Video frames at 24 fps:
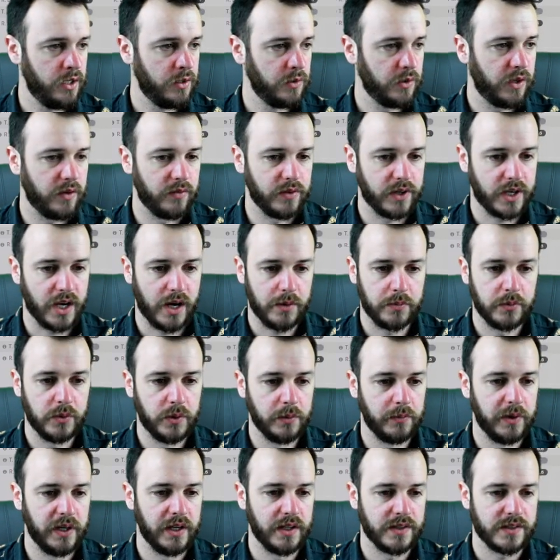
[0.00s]
Give it a couple more
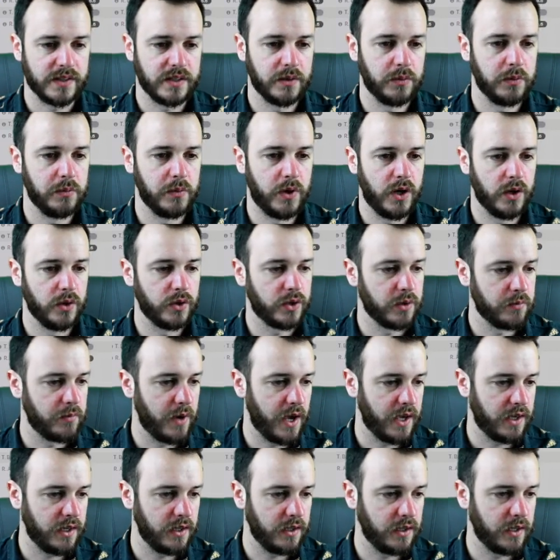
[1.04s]
minutes and then we might look at
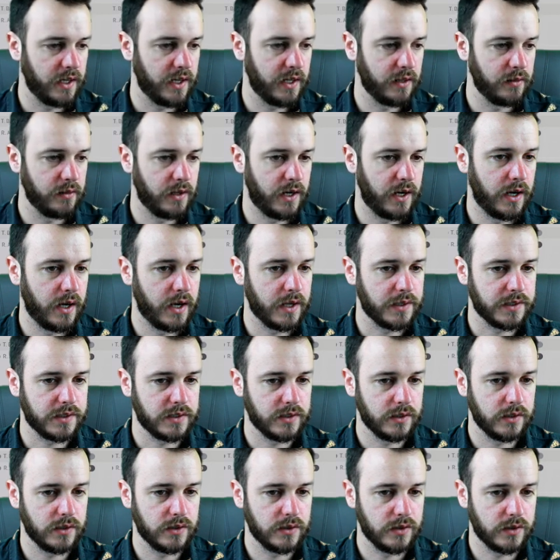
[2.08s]
making our last
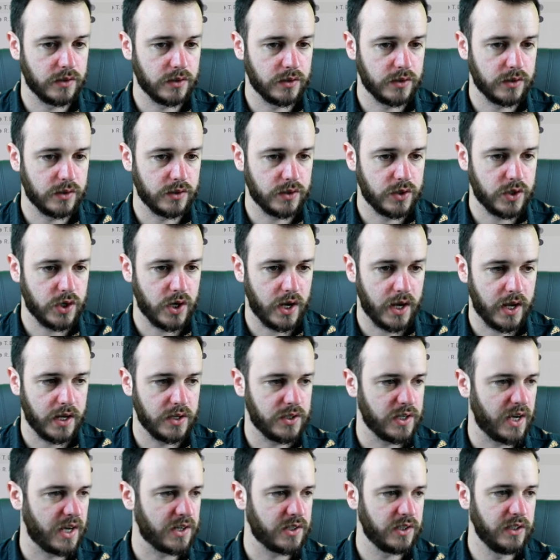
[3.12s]
change.
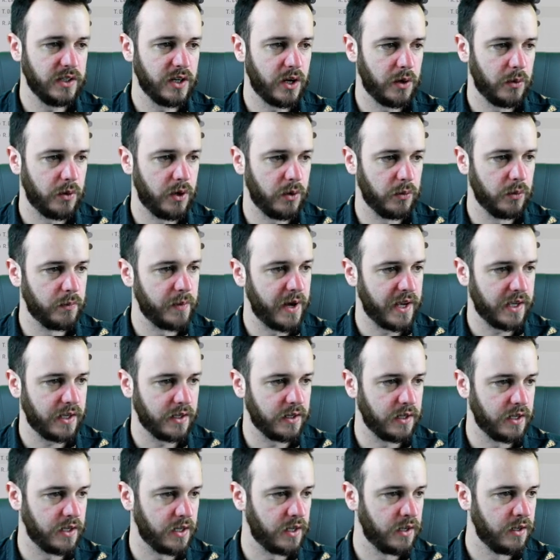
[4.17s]
Actually, you know what? We'll make it
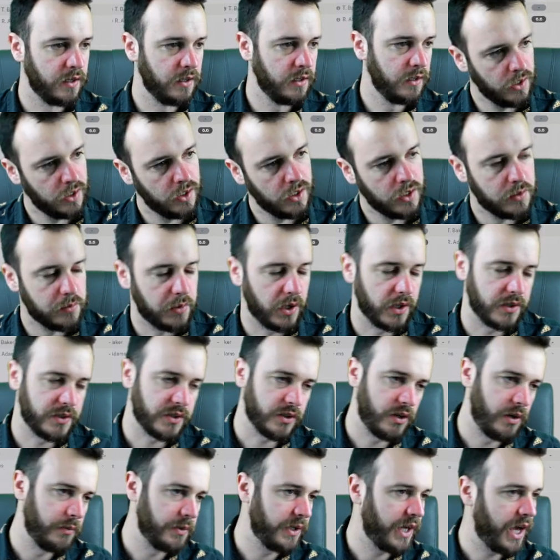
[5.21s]
now. By the
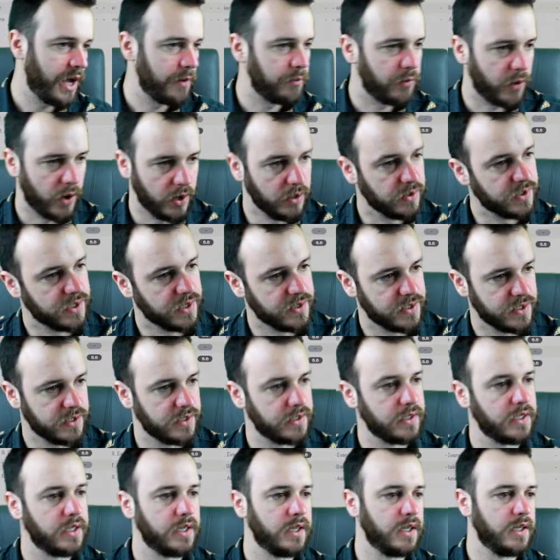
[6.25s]
time the game processes
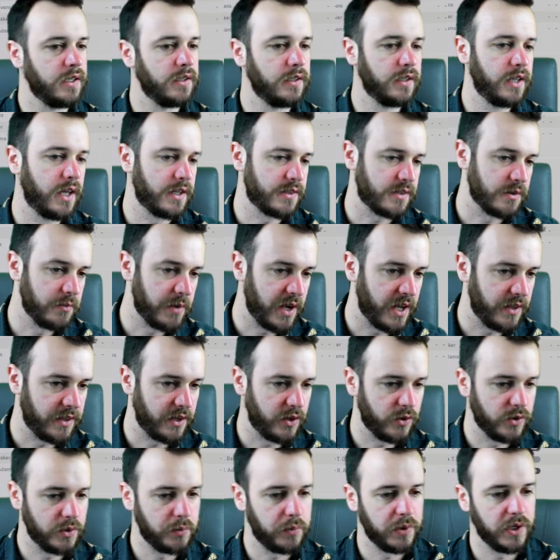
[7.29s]
it and gets them out there
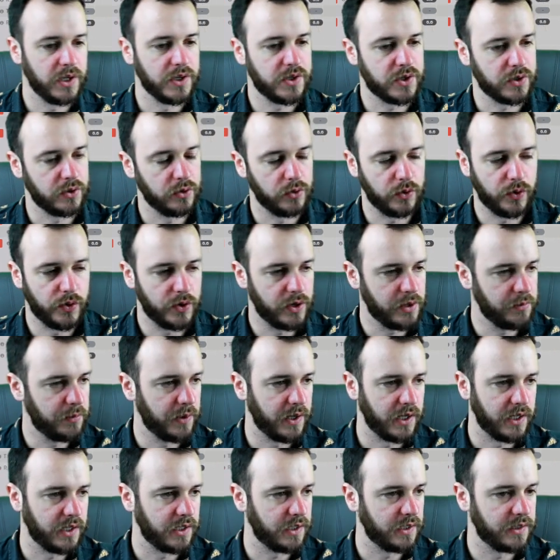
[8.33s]
on the pitch, it'll already
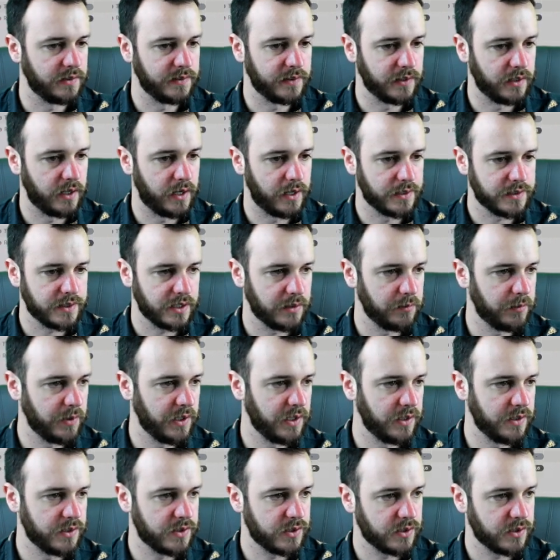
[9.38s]
be in the last 10 minutes.